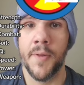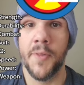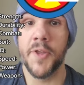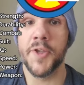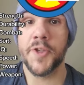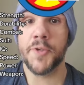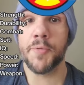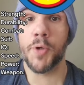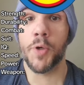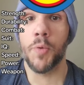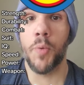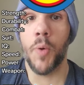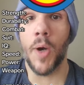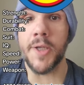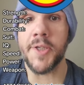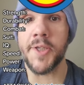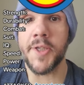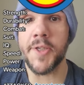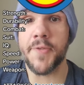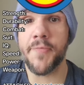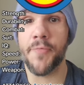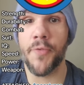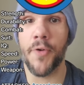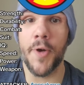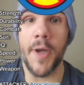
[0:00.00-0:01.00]
This
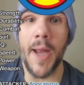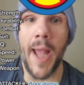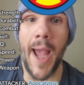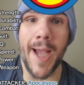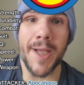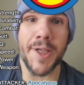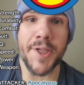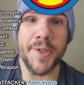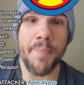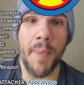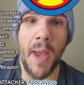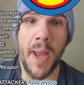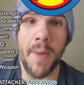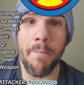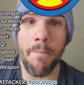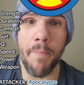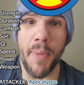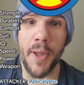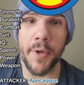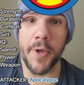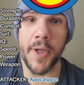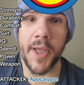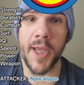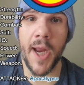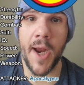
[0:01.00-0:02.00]
request is for an X-Men
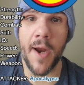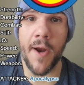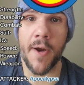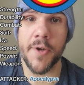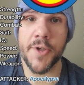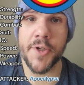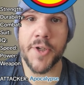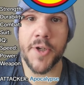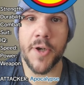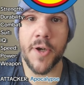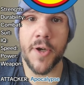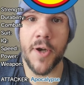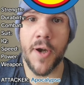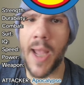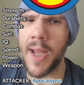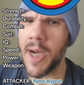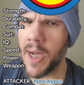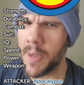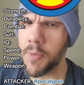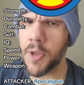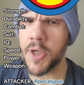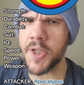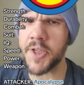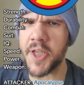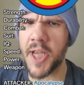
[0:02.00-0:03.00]
build a character, and
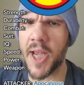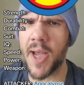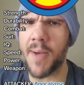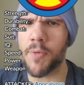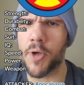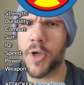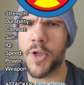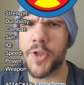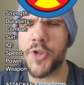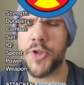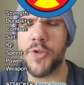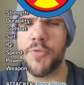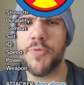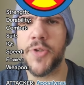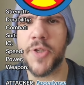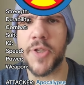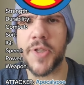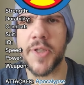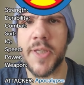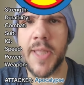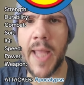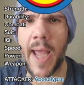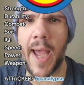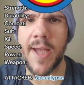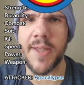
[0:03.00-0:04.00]
I'm going to say I'm going to choose the
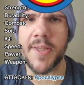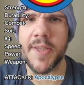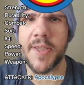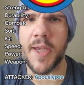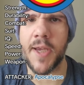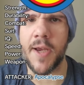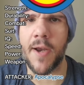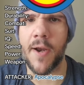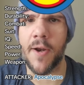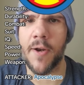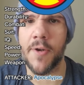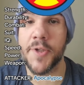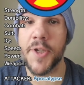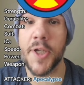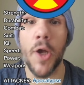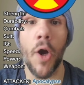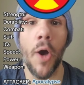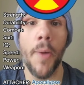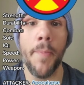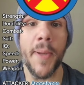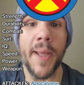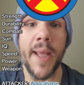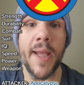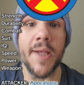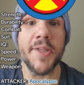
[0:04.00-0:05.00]
stats here to go
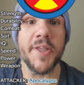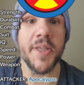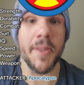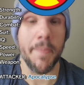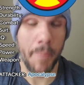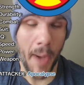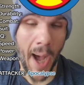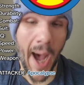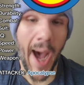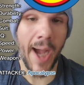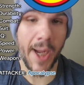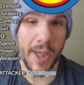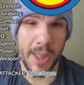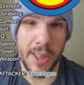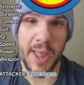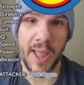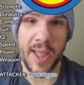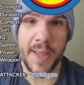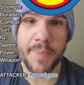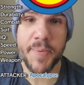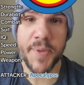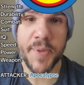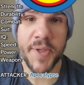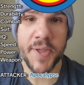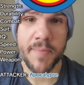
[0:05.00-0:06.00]
up against
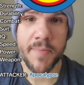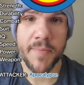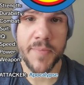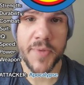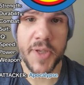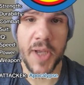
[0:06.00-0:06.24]
Apocalypse.